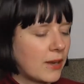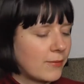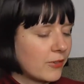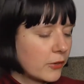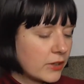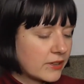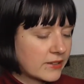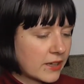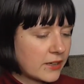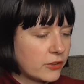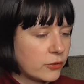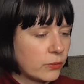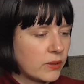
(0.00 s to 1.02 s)
I'm very
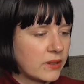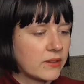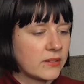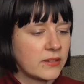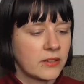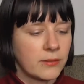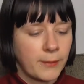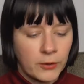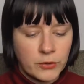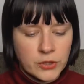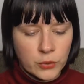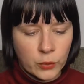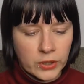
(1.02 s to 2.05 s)
excited to read this. It's
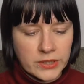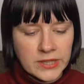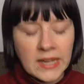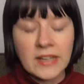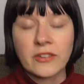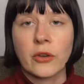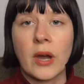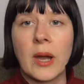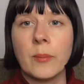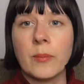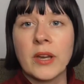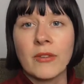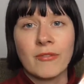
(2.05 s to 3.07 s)
very short, so
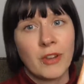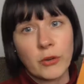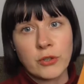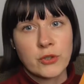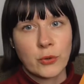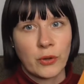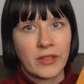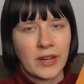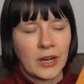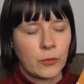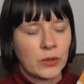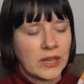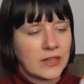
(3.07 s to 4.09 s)
I'm very sure that
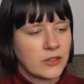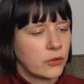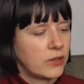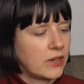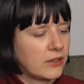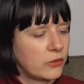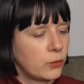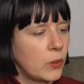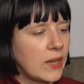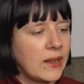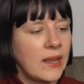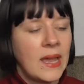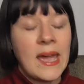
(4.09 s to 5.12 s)
I will get to it as
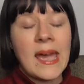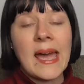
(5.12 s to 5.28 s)
well.